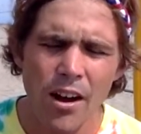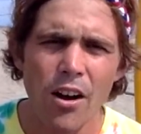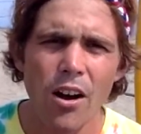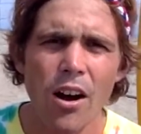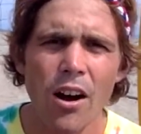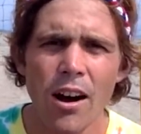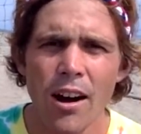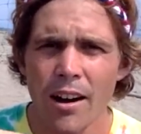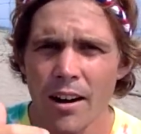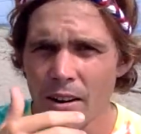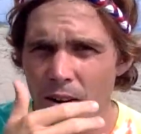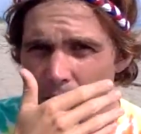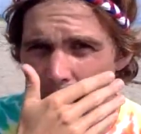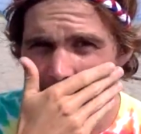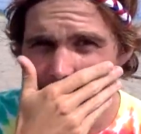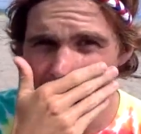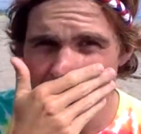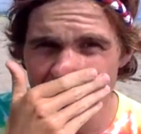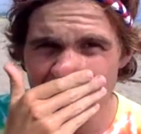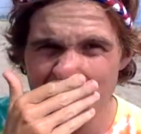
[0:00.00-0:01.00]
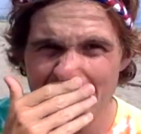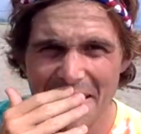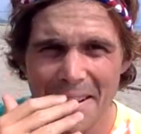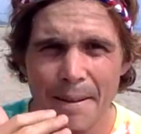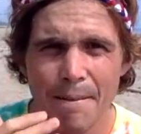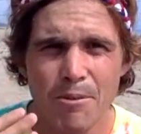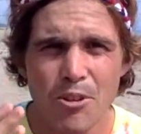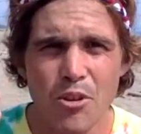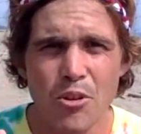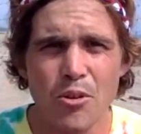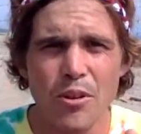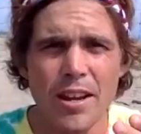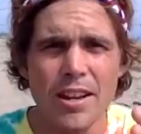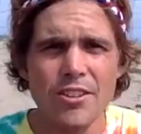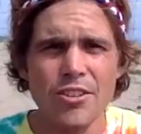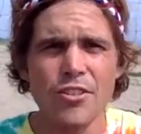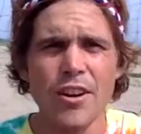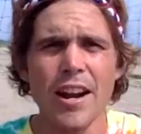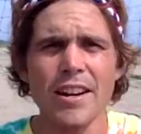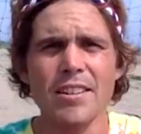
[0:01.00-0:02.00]
or to
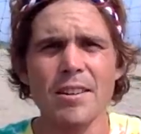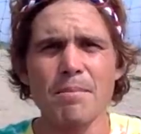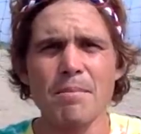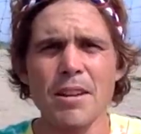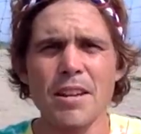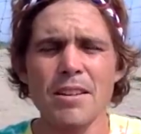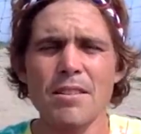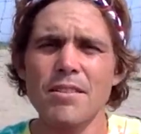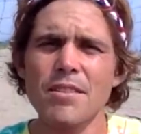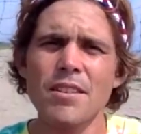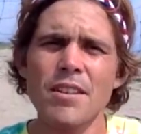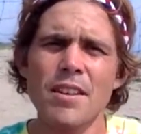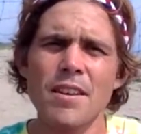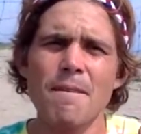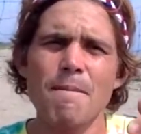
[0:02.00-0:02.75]
interact and meet